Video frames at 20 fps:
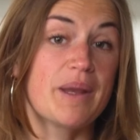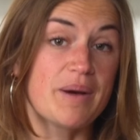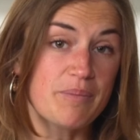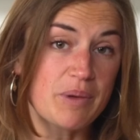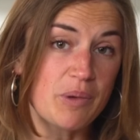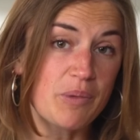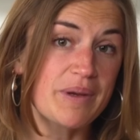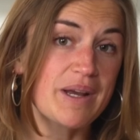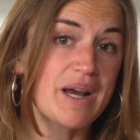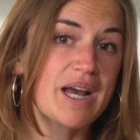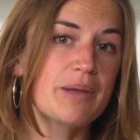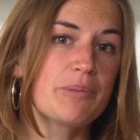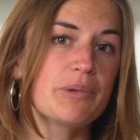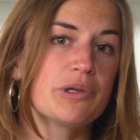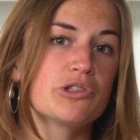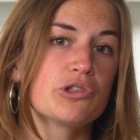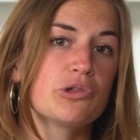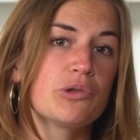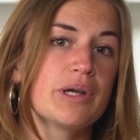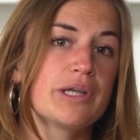But with
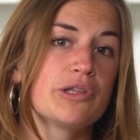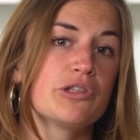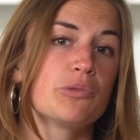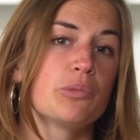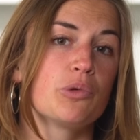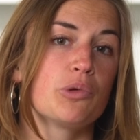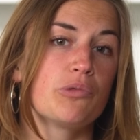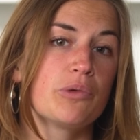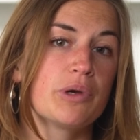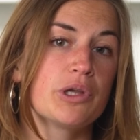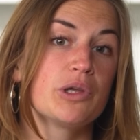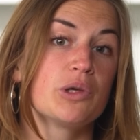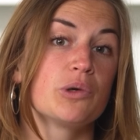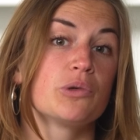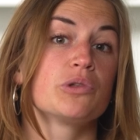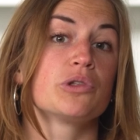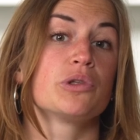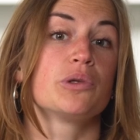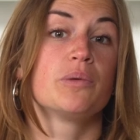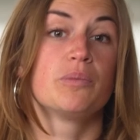IBIS you get smooth
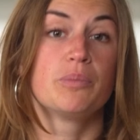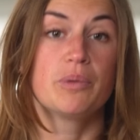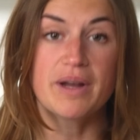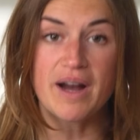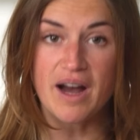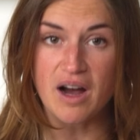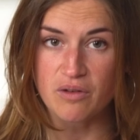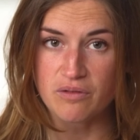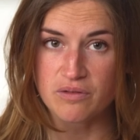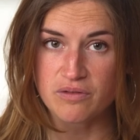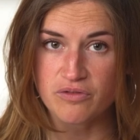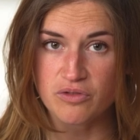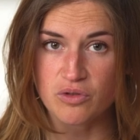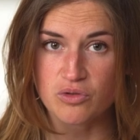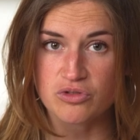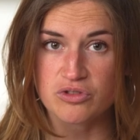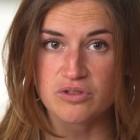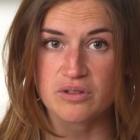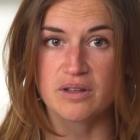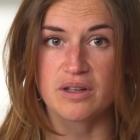videos without
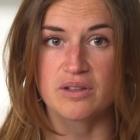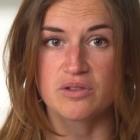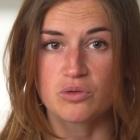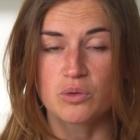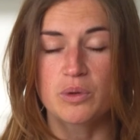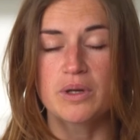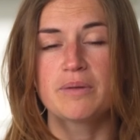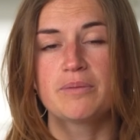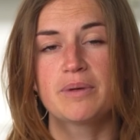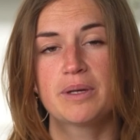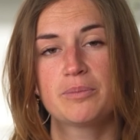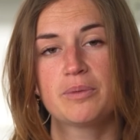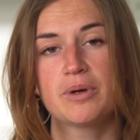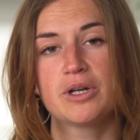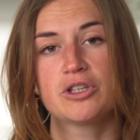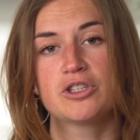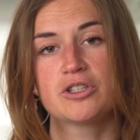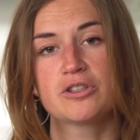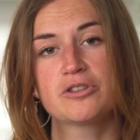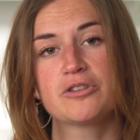those annoying
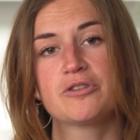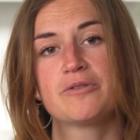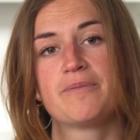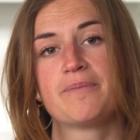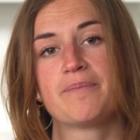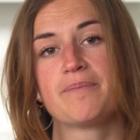vibrations.